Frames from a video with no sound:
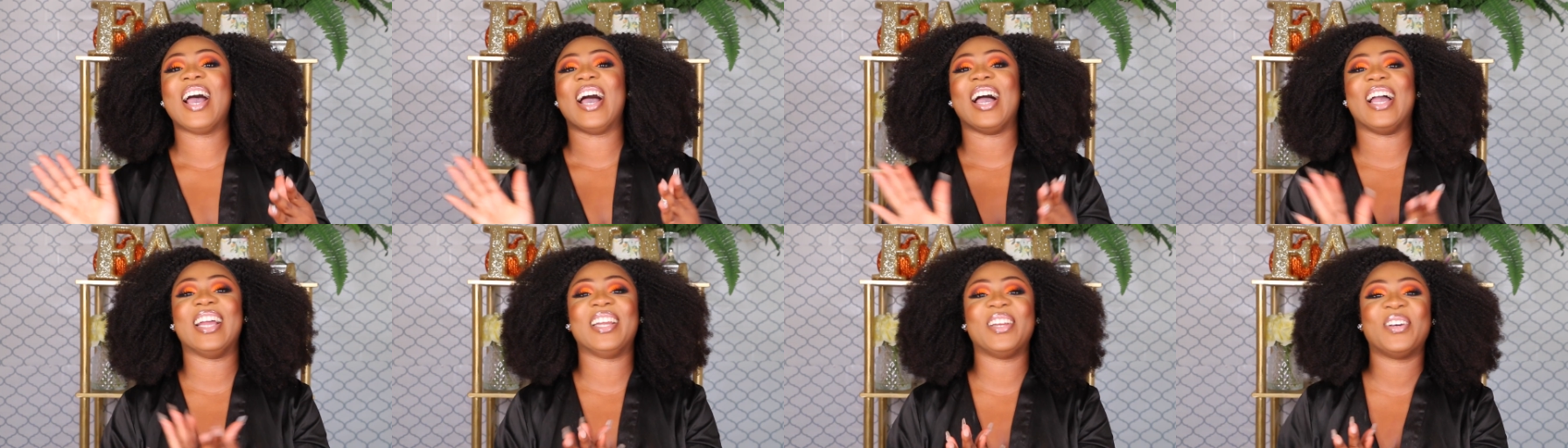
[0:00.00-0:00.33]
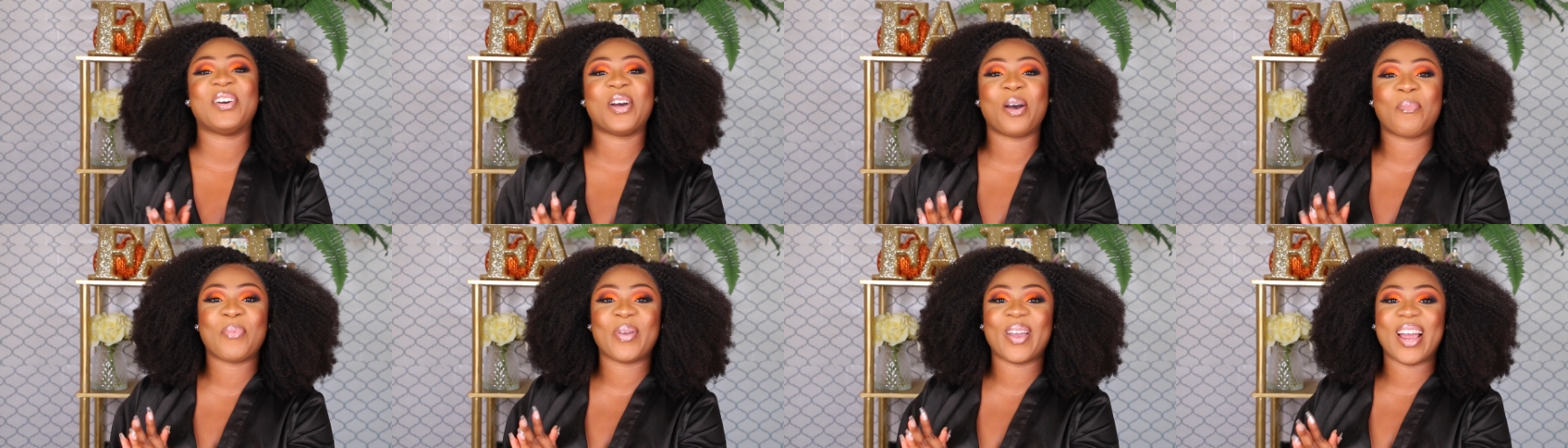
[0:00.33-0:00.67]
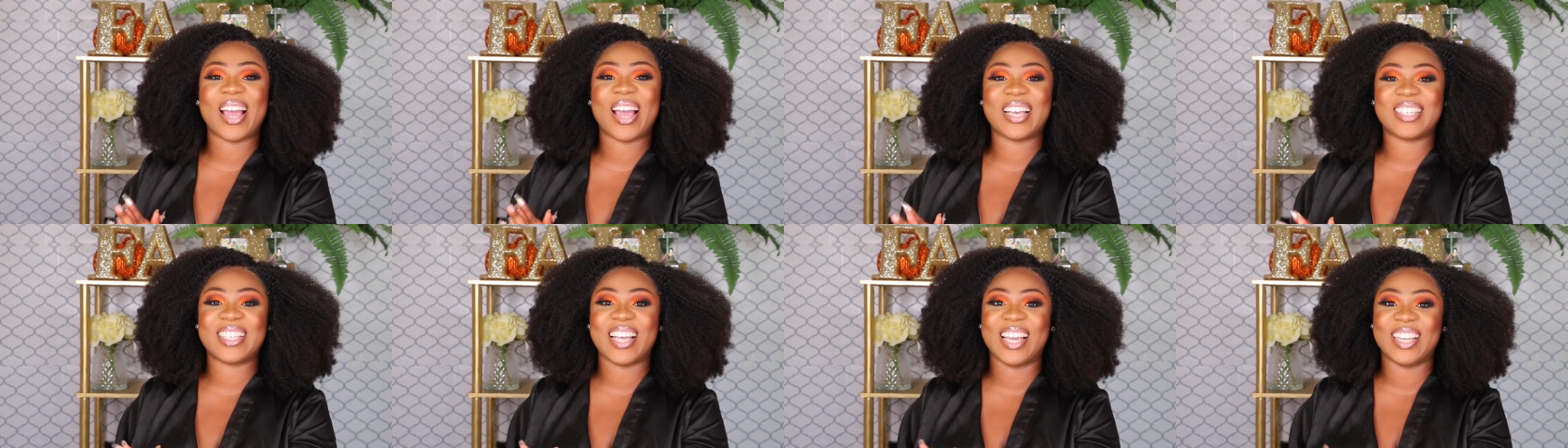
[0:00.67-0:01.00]
I do hope you
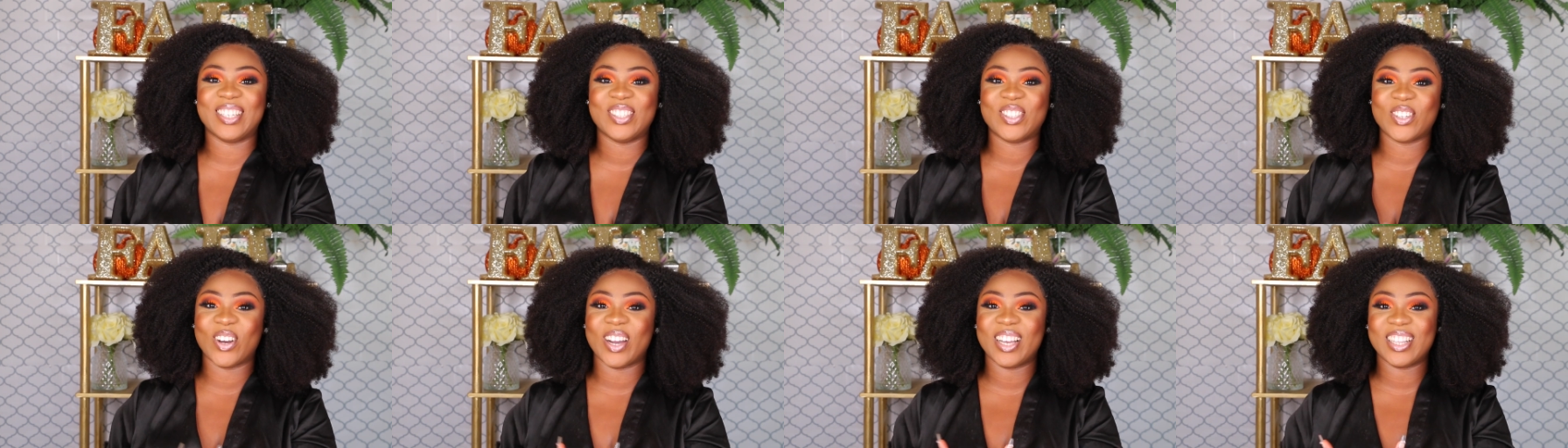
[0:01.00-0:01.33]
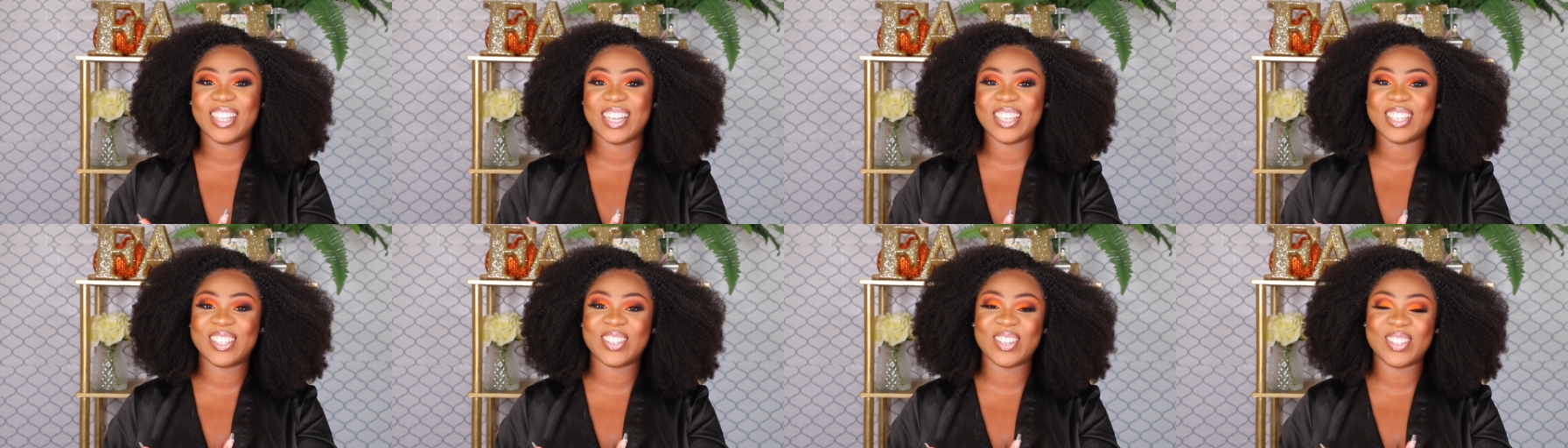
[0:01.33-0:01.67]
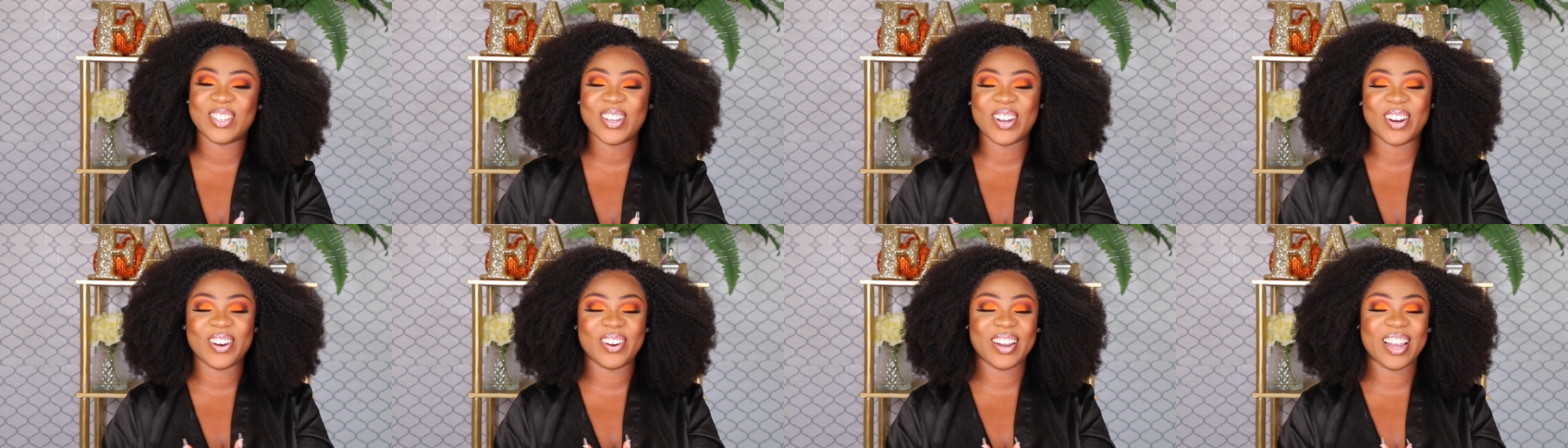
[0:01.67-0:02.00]
guys enjoyed this
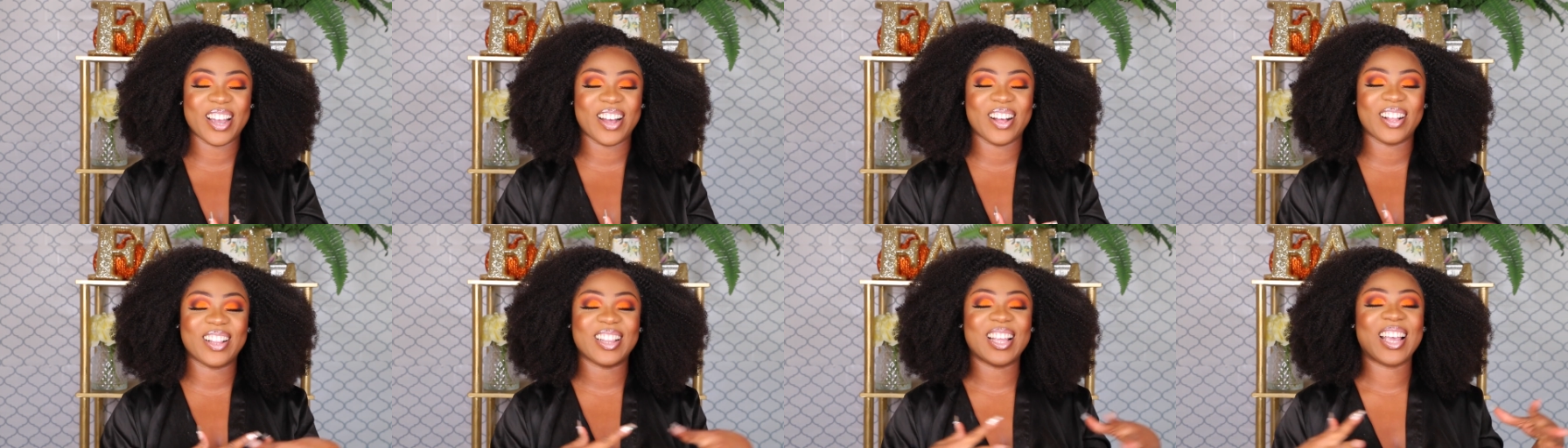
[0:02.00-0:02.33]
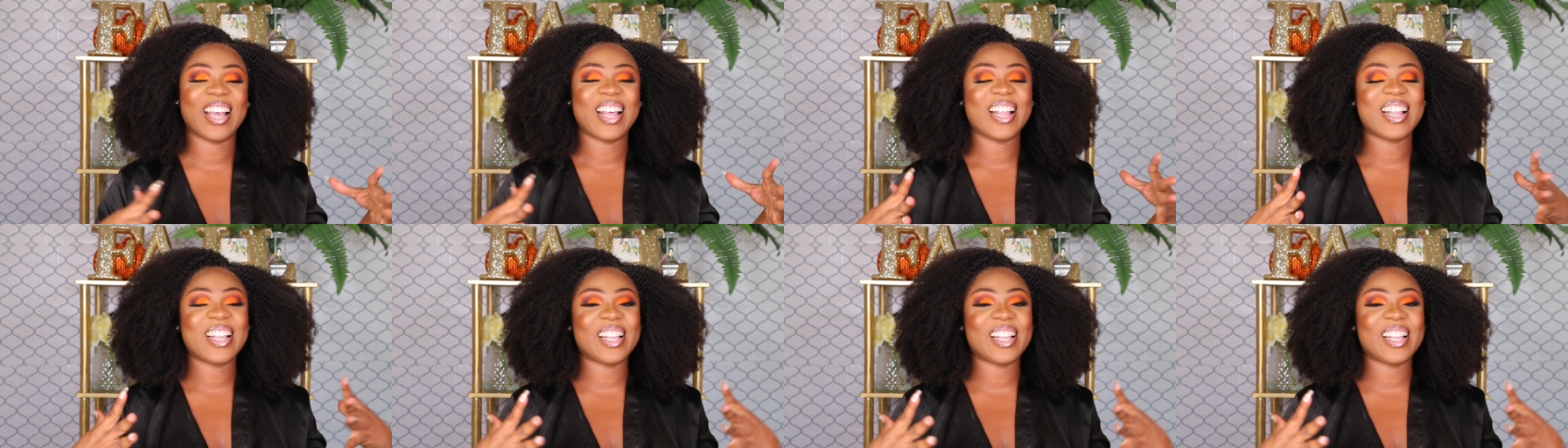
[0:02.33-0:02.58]
tutorial.